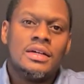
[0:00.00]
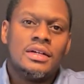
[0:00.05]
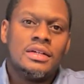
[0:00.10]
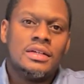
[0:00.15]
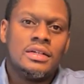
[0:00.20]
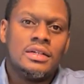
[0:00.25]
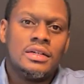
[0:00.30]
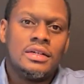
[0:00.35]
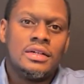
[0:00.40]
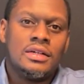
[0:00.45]

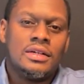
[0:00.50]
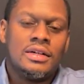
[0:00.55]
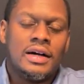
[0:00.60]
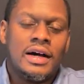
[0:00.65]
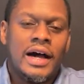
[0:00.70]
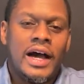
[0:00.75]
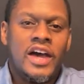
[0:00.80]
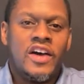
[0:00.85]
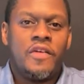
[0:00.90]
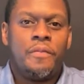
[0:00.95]
I
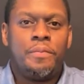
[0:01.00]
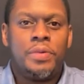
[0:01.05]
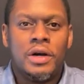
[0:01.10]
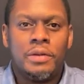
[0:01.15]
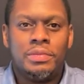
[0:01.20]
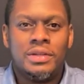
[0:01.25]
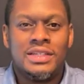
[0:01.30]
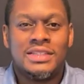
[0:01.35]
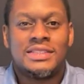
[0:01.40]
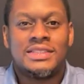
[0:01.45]
have
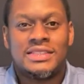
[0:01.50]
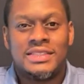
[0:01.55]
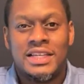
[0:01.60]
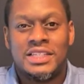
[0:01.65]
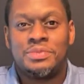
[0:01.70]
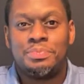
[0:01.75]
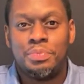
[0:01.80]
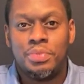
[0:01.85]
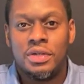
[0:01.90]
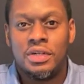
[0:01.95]
published
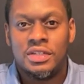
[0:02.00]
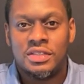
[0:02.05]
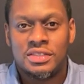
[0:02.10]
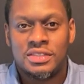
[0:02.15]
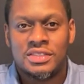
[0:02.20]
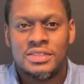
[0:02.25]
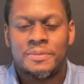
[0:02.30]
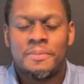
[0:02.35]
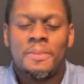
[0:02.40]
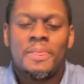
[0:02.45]
6
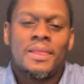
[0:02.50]
books,